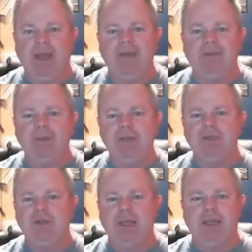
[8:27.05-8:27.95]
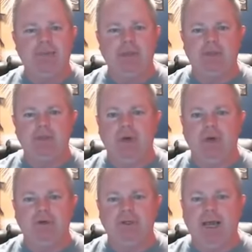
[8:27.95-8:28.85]
I'm pretty sure they gave me a
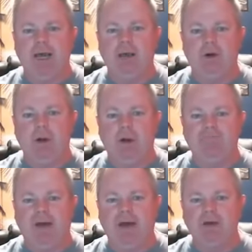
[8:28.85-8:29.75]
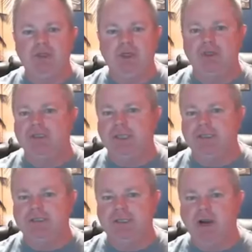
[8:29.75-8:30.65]
$200 voucher just to
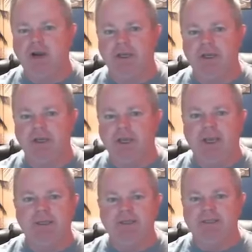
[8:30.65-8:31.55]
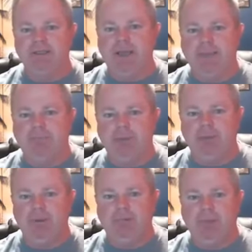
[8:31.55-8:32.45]
get started and just sign up
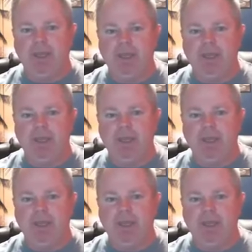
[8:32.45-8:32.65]
with Bing.